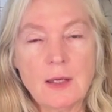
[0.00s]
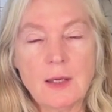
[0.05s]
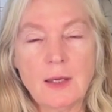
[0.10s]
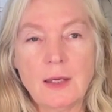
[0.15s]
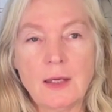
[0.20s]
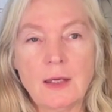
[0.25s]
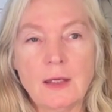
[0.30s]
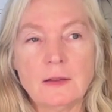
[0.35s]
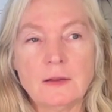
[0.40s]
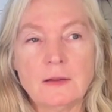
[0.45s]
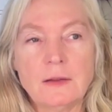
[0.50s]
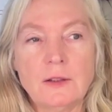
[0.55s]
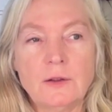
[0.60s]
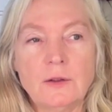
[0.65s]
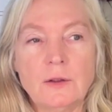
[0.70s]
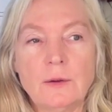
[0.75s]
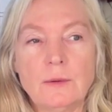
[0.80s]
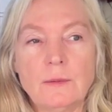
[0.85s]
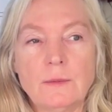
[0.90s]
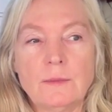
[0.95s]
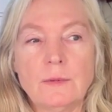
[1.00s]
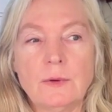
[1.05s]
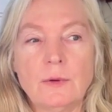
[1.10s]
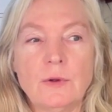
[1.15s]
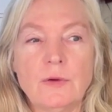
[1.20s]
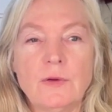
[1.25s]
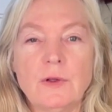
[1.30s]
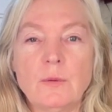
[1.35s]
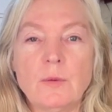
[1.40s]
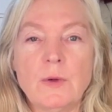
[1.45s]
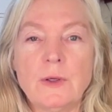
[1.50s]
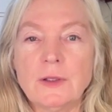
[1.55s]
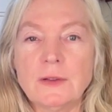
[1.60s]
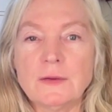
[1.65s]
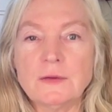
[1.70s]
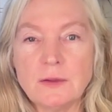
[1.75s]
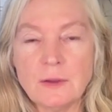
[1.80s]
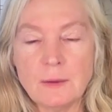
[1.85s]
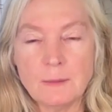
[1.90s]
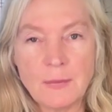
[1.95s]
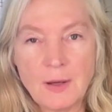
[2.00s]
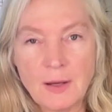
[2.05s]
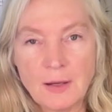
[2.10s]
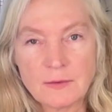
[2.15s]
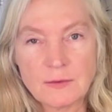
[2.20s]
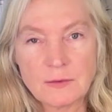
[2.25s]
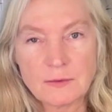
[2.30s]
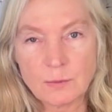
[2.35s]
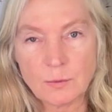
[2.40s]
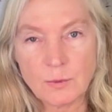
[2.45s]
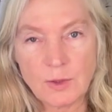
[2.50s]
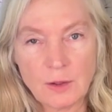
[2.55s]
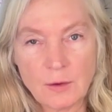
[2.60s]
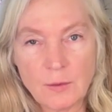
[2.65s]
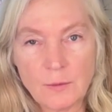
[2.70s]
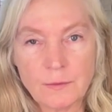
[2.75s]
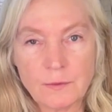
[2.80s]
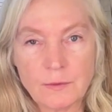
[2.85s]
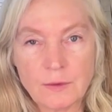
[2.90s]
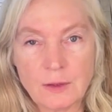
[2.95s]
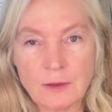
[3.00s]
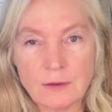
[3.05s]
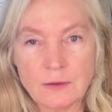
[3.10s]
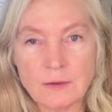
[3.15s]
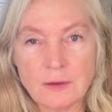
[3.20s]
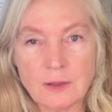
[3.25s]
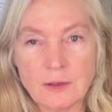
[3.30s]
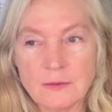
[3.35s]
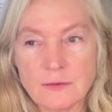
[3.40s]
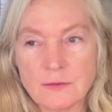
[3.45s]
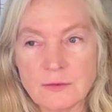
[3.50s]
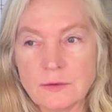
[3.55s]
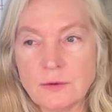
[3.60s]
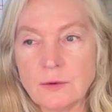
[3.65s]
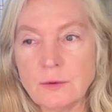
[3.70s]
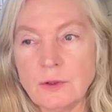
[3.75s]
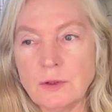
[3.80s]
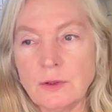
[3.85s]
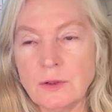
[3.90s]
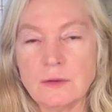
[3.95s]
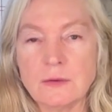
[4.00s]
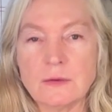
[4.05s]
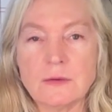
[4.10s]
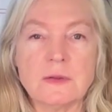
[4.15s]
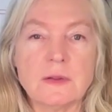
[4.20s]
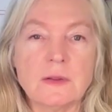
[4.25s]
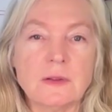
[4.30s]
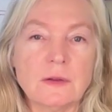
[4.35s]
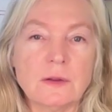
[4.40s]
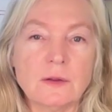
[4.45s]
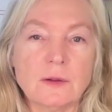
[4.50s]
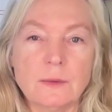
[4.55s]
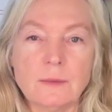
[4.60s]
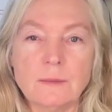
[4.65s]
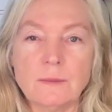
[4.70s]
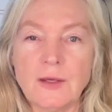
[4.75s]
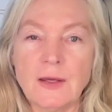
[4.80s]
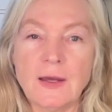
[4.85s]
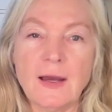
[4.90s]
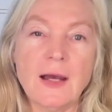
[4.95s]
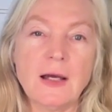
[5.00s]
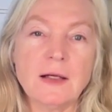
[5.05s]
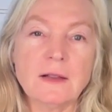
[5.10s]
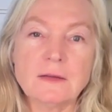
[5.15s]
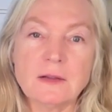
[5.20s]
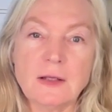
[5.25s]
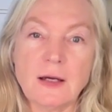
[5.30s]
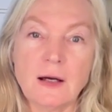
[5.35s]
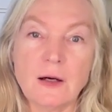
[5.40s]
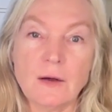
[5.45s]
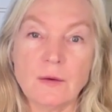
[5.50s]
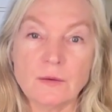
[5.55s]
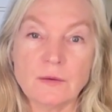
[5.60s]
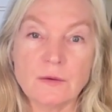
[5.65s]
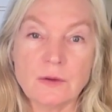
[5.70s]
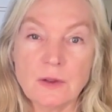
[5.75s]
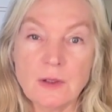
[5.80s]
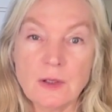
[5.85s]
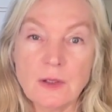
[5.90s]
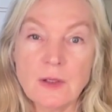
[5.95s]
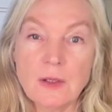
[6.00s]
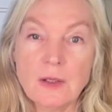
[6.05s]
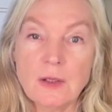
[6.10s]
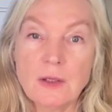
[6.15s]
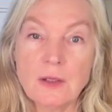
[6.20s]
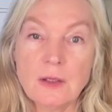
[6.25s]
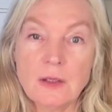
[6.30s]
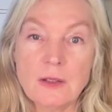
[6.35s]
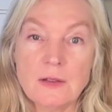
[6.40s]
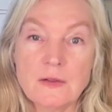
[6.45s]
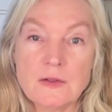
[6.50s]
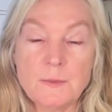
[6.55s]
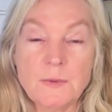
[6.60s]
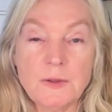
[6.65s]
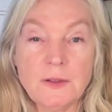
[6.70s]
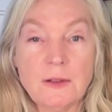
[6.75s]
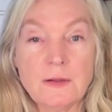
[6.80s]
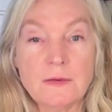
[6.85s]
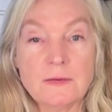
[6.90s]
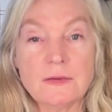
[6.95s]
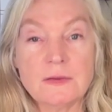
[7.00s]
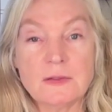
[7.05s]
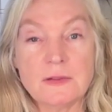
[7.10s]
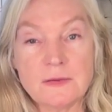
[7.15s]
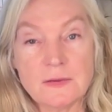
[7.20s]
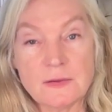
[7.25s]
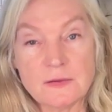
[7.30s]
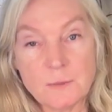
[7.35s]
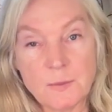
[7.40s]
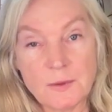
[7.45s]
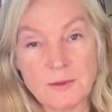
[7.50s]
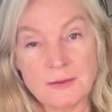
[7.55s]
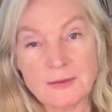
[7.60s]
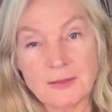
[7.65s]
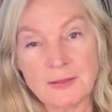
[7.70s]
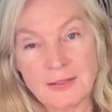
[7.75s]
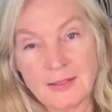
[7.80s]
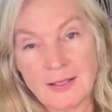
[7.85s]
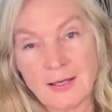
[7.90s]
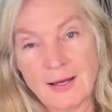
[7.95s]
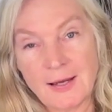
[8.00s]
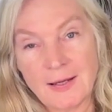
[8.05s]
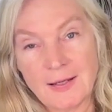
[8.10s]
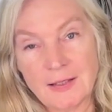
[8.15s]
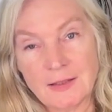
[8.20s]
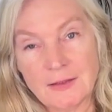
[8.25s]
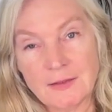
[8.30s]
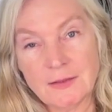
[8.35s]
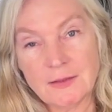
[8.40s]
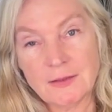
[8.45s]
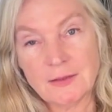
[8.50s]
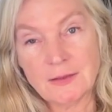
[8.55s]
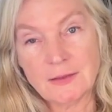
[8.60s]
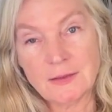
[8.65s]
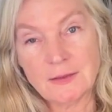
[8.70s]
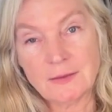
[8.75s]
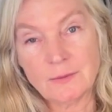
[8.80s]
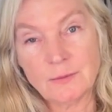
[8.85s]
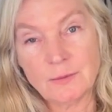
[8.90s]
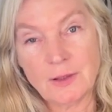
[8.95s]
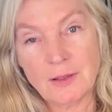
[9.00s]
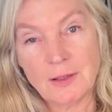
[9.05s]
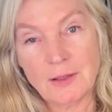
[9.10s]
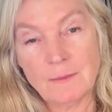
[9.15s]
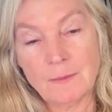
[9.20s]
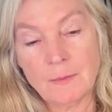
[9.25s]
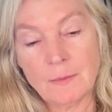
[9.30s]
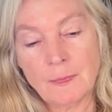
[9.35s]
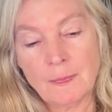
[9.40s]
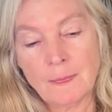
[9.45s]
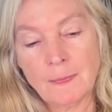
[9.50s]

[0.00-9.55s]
And they're wanting to amass wealth and students, and they act out. It's because this has been denied, right?